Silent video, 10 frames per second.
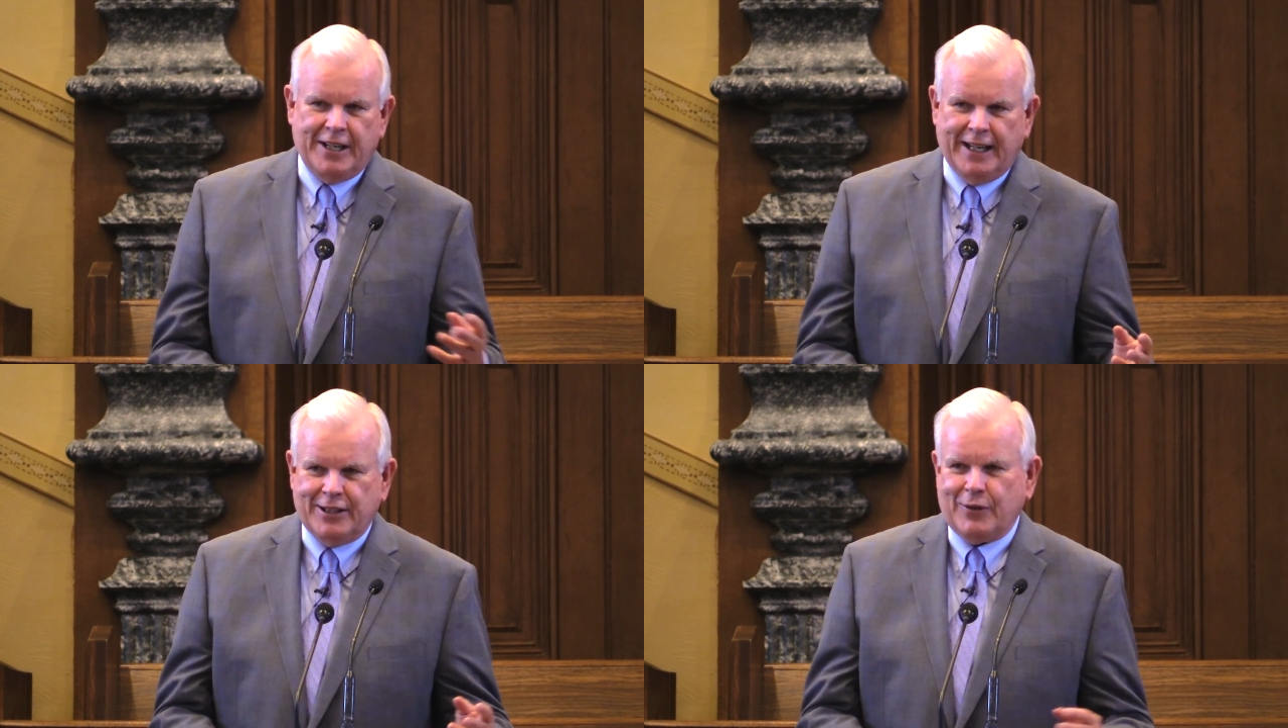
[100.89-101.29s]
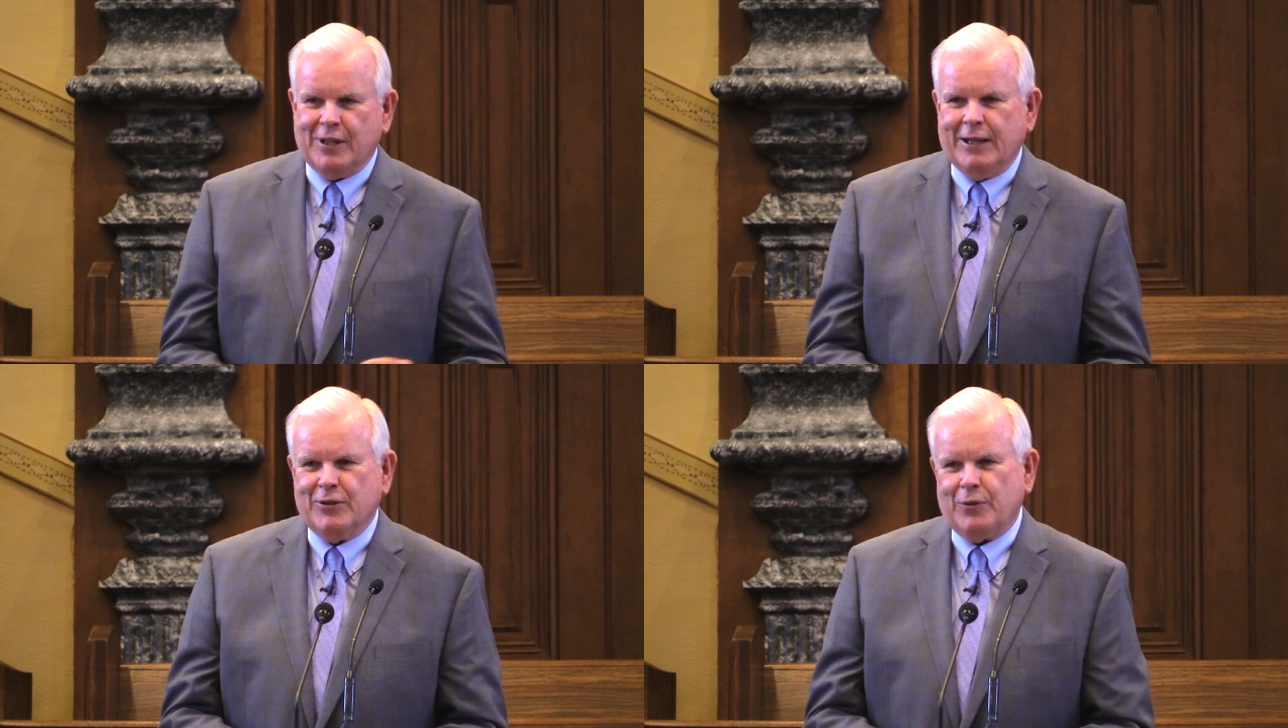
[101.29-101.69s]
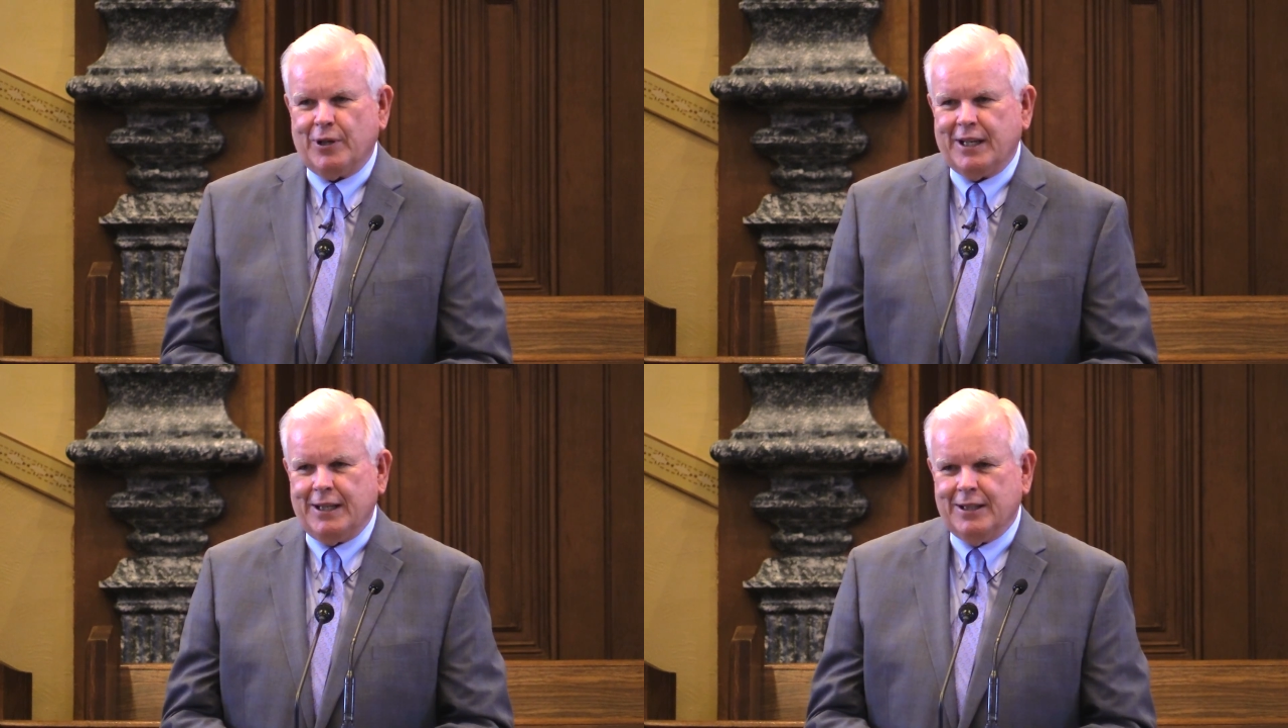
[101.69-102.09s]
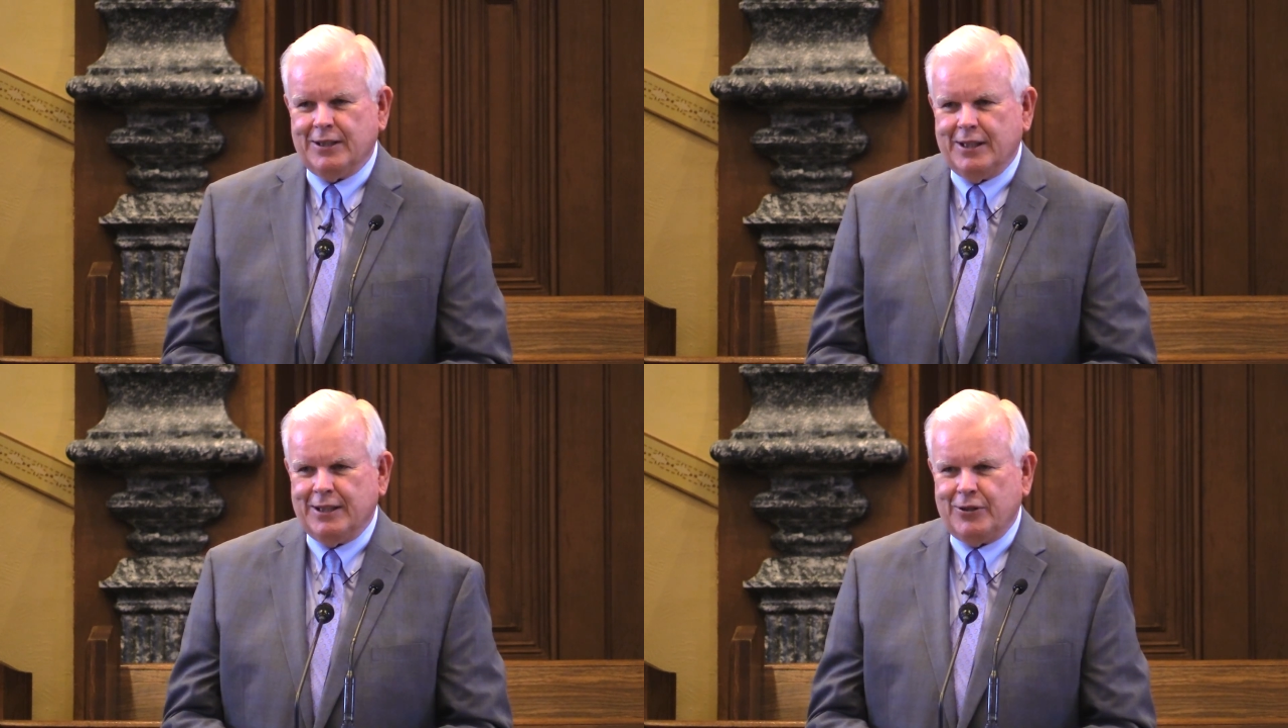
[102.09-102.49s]
desk when I was working
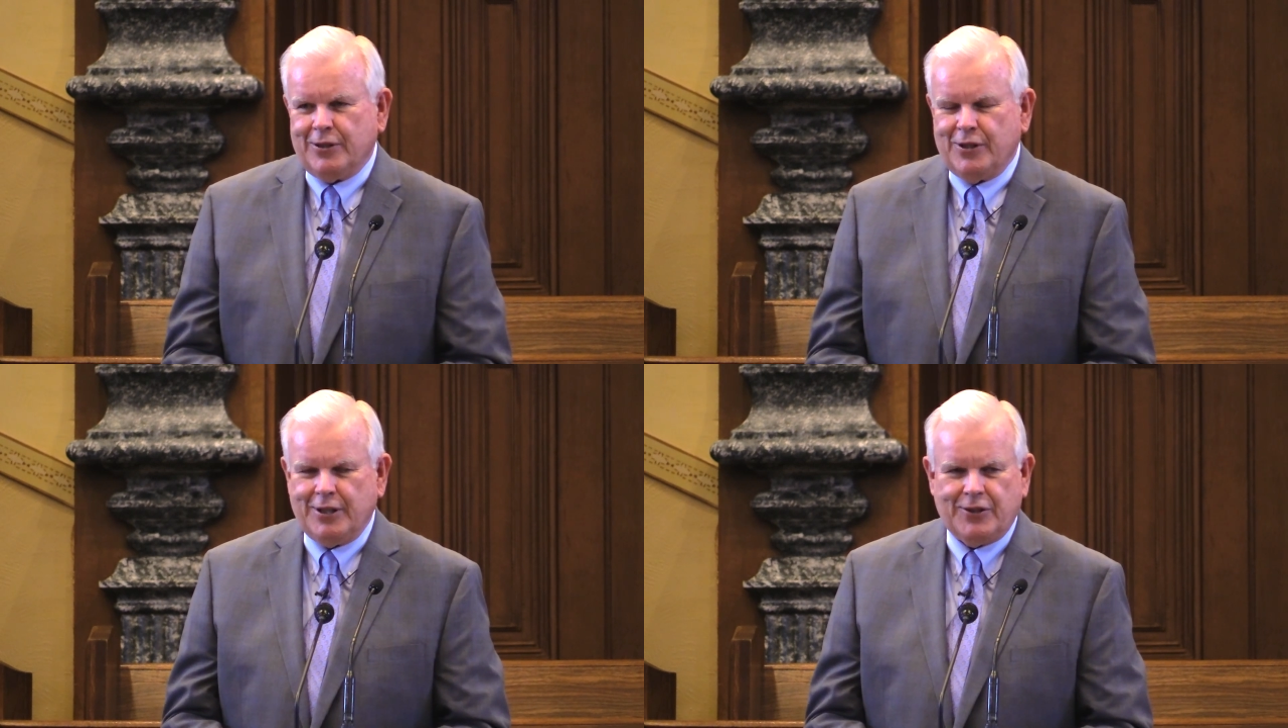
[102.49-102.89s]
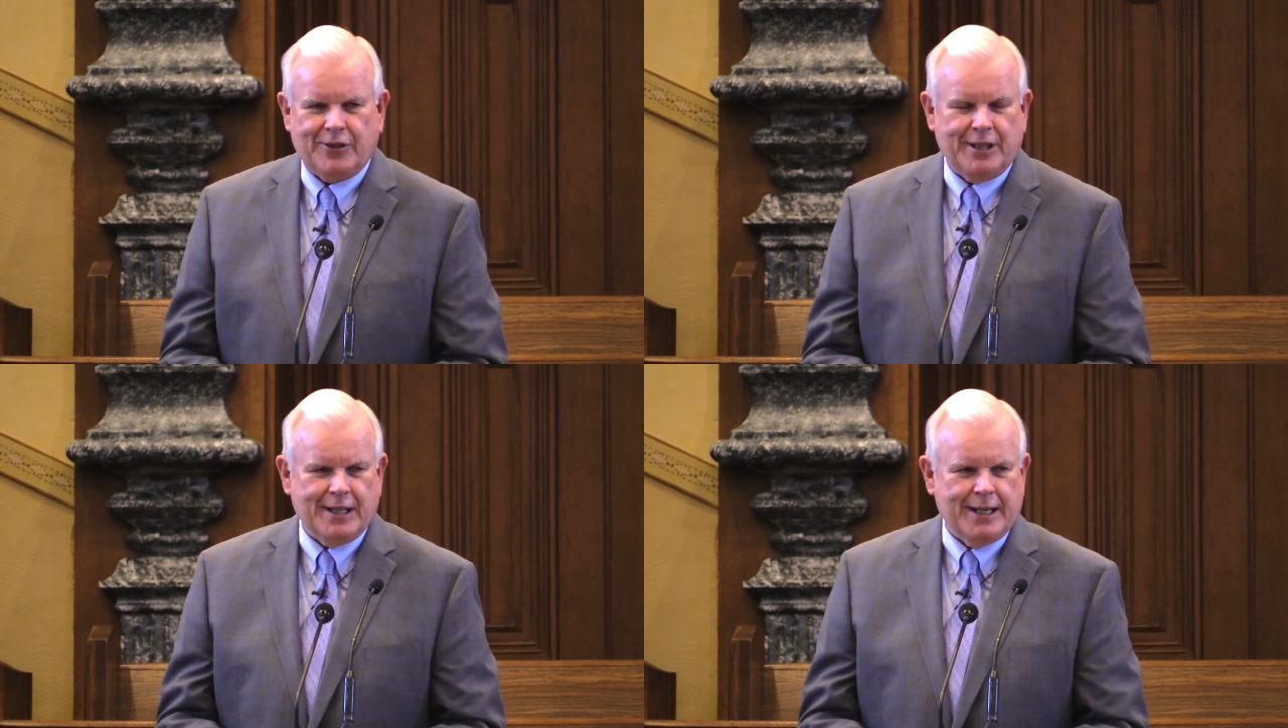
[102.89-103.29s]
in church history,